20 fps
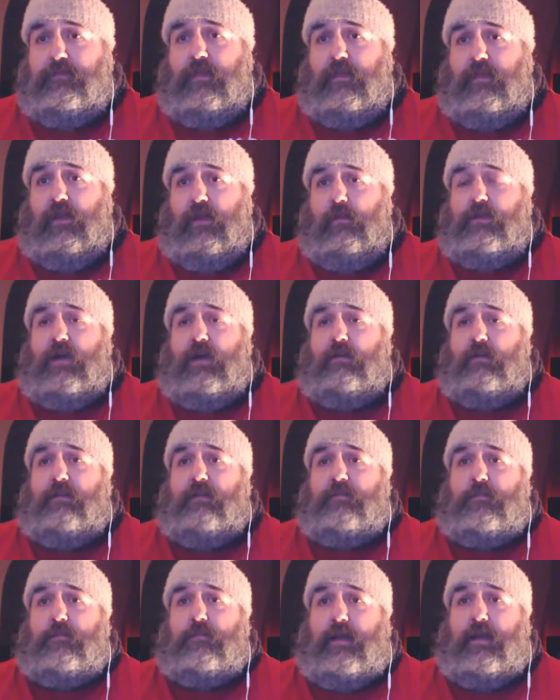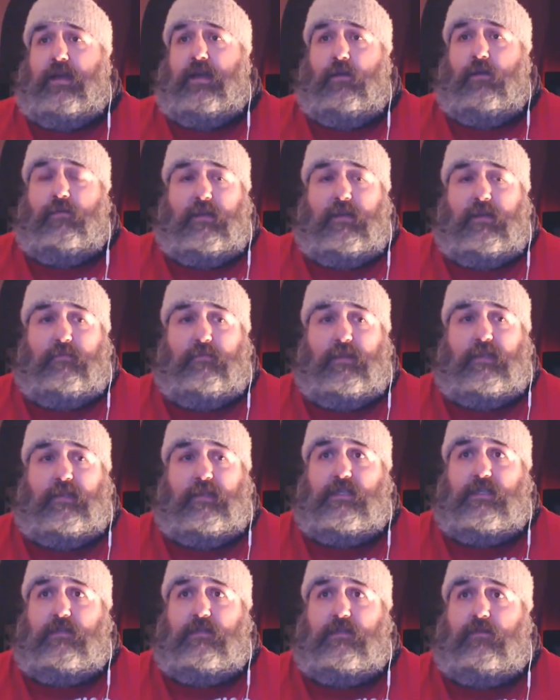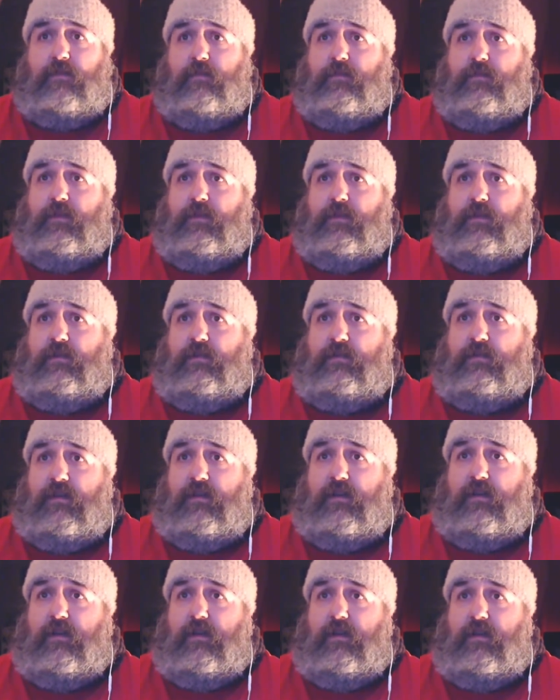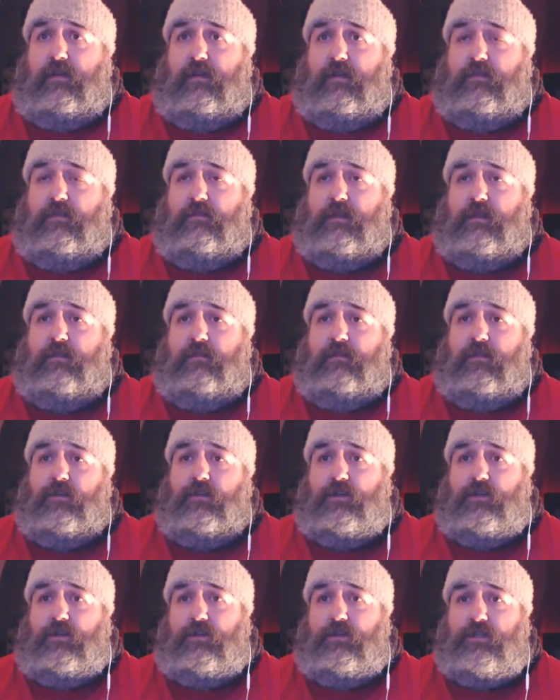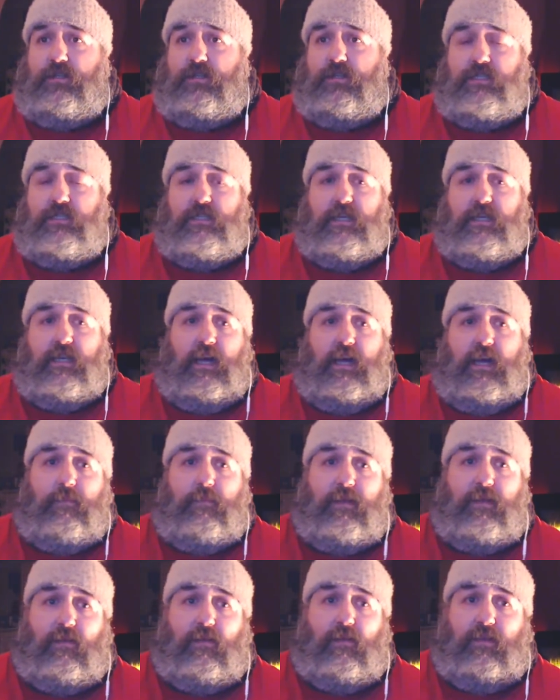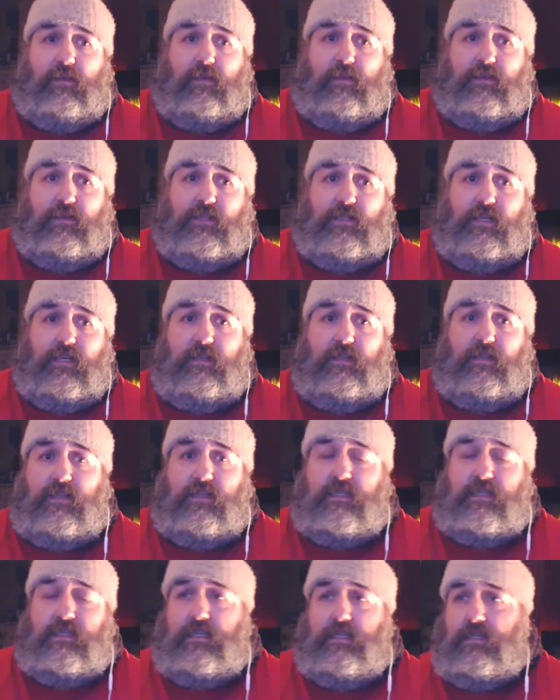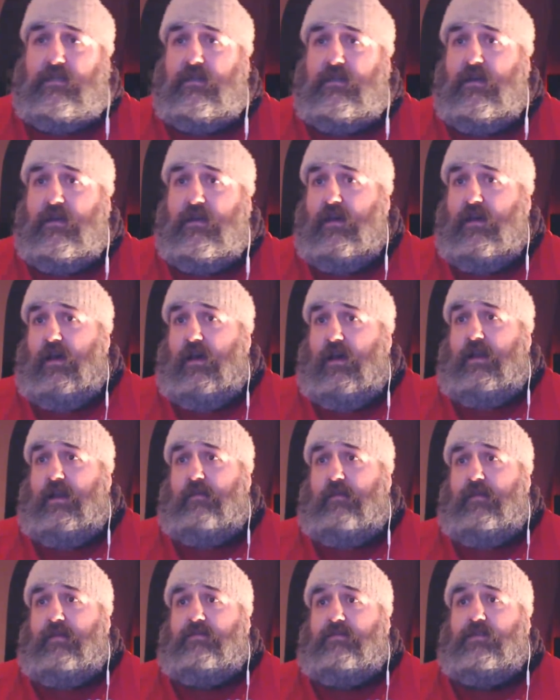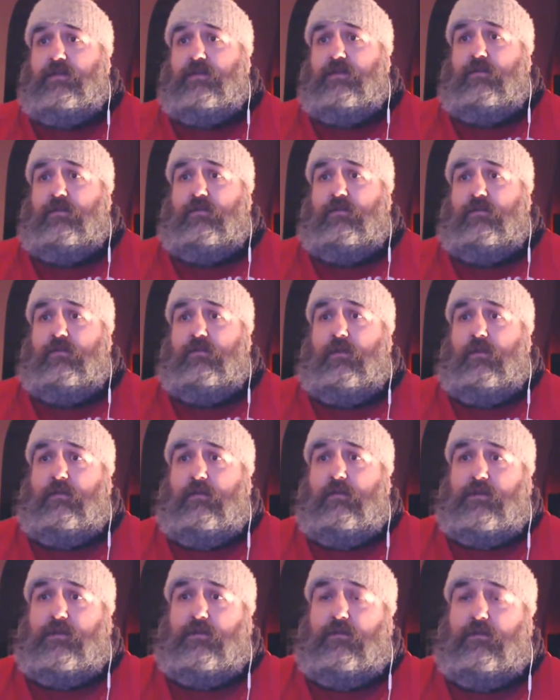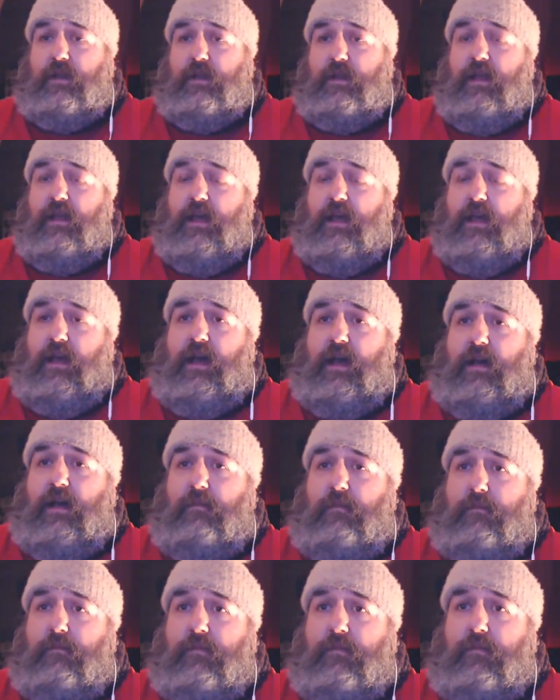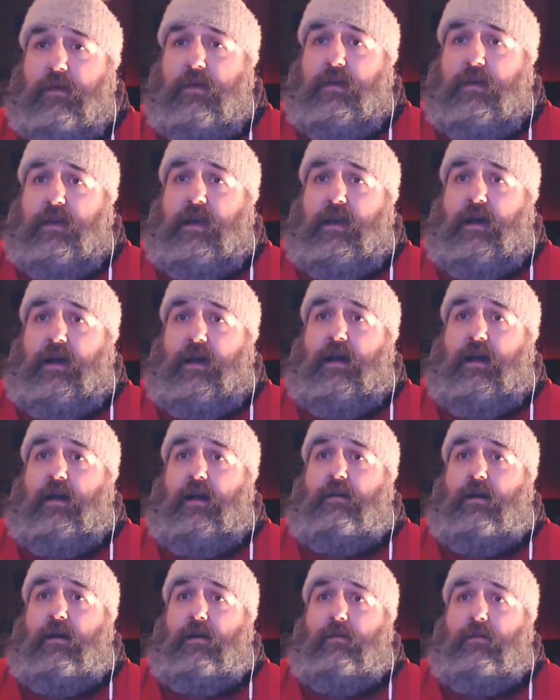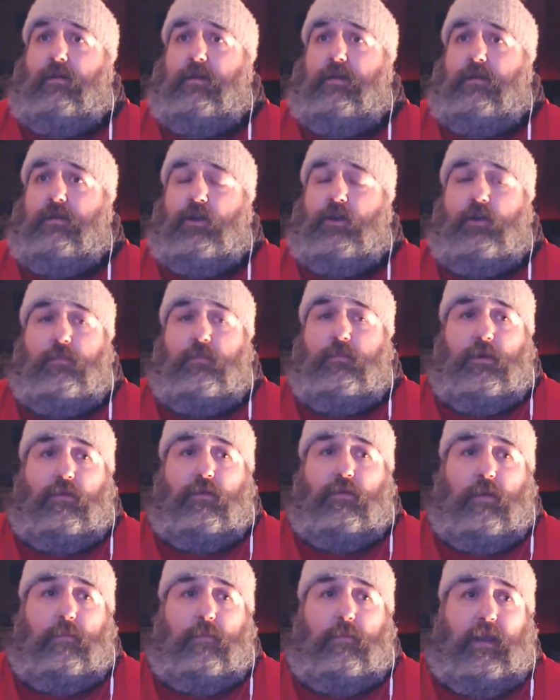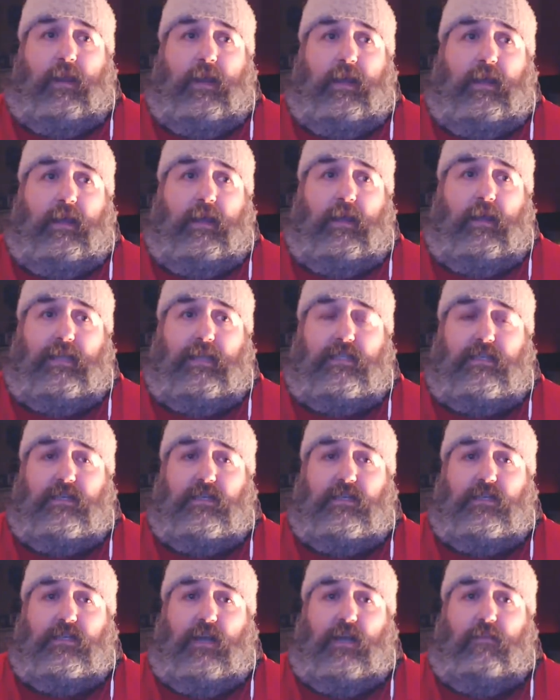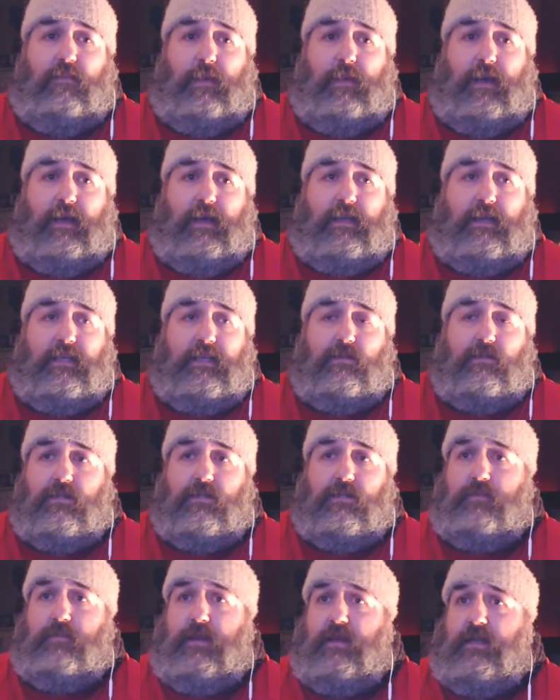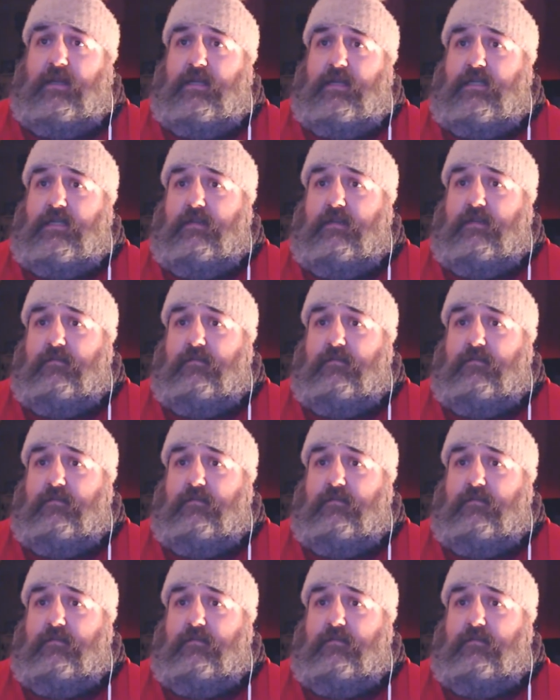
We don't have to play overly defensive with them because do you want to have a look, Josh, and see how many goals they've conceded this season and how many they've scored? I'm talking. I think you could be all right playing Kolasinac at left back. He's not suspended, is he?